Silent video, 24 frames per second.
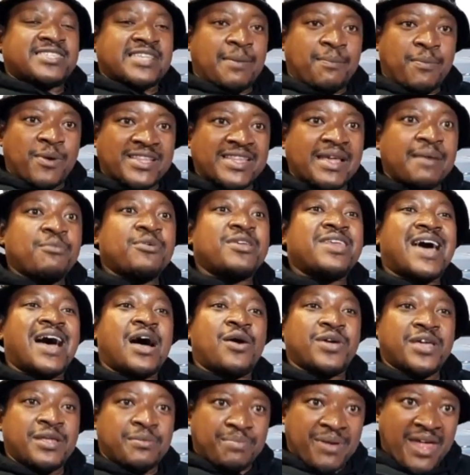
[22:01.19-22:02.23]
Support them
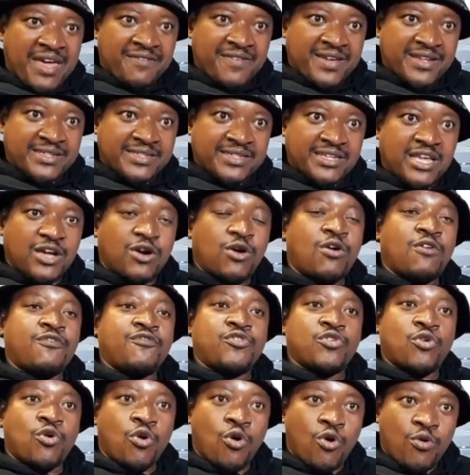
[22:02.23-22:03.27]
in private of
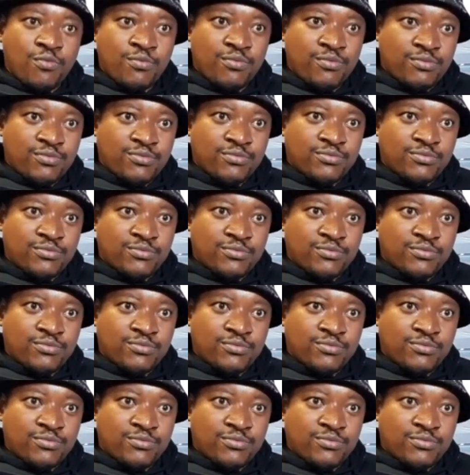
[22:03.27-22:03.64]
your home.